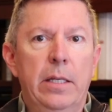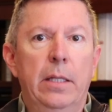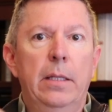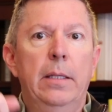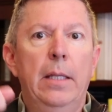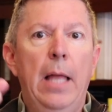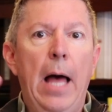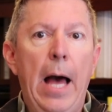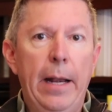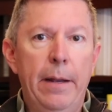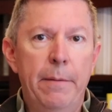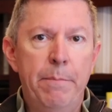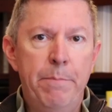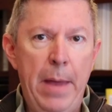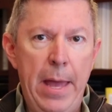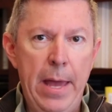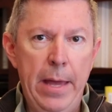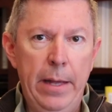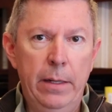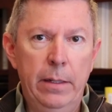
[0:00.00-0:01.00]
a lot of
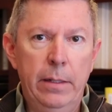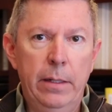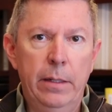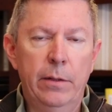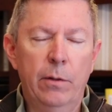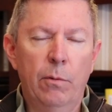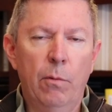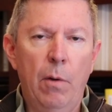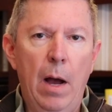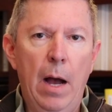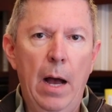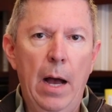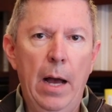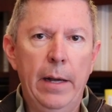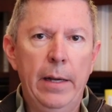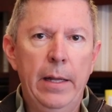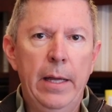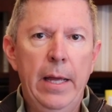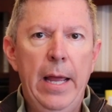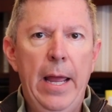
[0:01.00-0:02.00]
bend in the
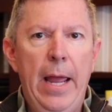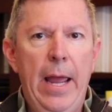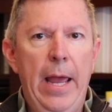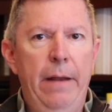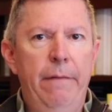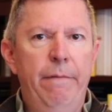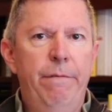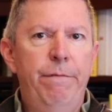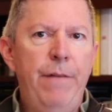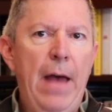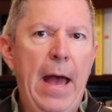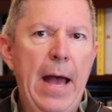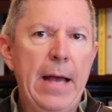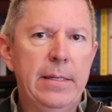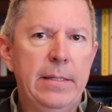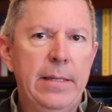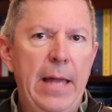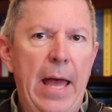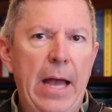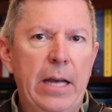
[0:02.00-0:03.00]
rod and
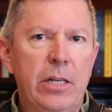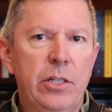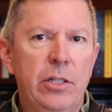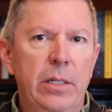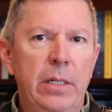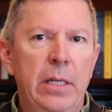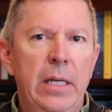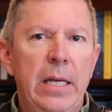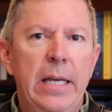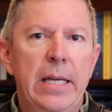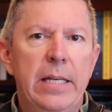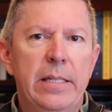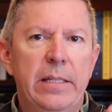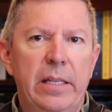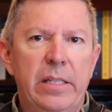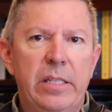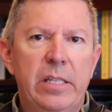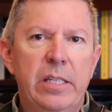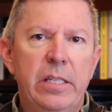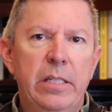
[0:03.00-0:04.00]
fast action is
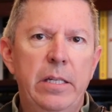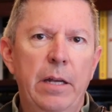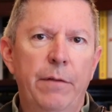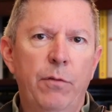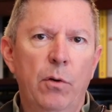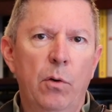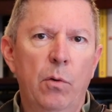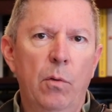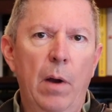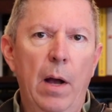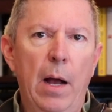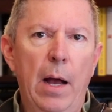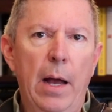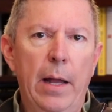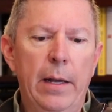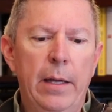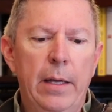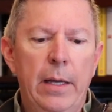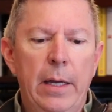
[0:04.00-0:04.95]
a stiffer rod.